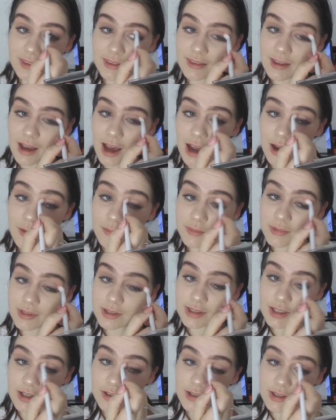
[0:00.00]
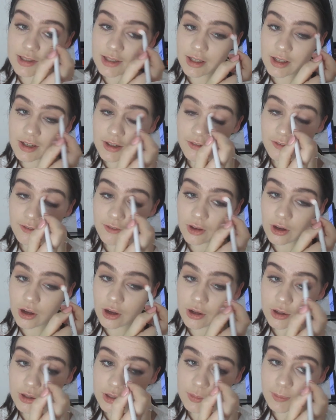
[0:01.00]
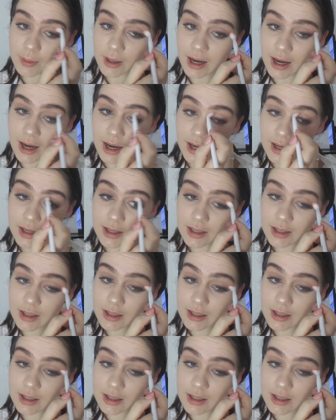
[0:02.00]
Time seriously flows by